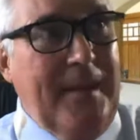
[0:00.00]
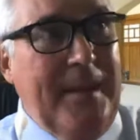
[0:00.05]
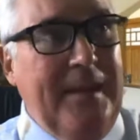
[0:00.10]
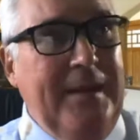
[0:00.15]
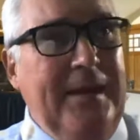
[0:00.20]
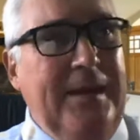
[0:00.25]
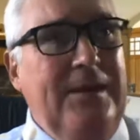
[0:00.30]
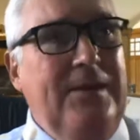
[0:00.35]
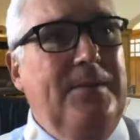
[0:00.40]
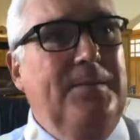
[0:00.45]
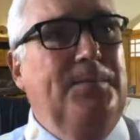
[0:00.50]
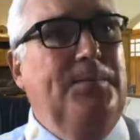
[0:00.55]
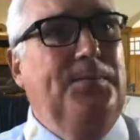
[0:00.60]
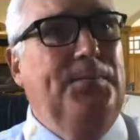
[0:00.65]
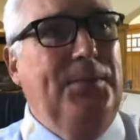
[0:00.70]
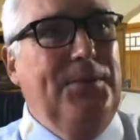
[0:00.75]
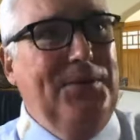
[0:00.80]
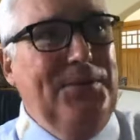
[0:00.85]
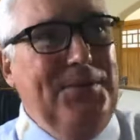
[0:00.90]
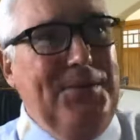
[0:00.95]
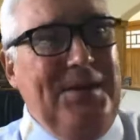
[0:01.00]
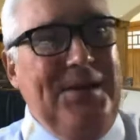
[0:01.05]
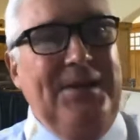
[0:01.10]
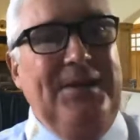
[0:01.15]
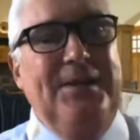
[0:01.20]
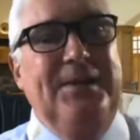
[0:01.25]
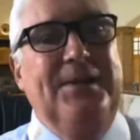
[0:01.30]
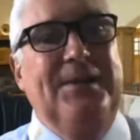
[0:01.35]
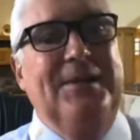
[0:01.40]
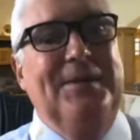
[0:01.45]
Now, you're building
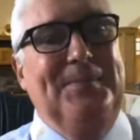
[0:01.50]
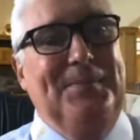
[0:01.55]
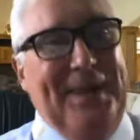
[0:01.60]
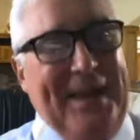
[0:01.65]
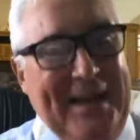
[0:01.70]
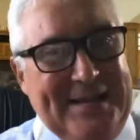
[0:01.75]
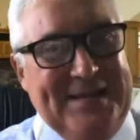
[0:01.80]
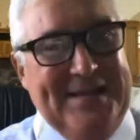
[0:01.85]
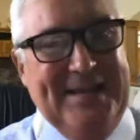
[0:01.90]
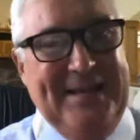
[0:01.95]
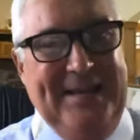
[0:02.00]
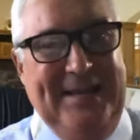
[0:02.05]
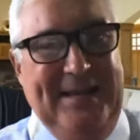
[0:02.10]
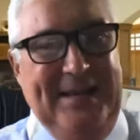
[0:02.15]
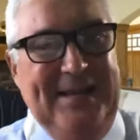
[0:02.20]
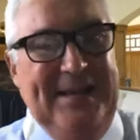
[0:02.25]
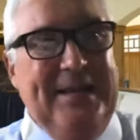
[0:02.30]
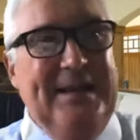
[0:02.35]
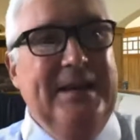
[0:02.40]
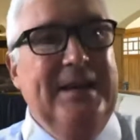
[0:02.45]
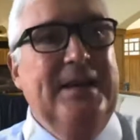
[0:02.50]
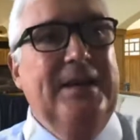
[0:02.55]
your capacity,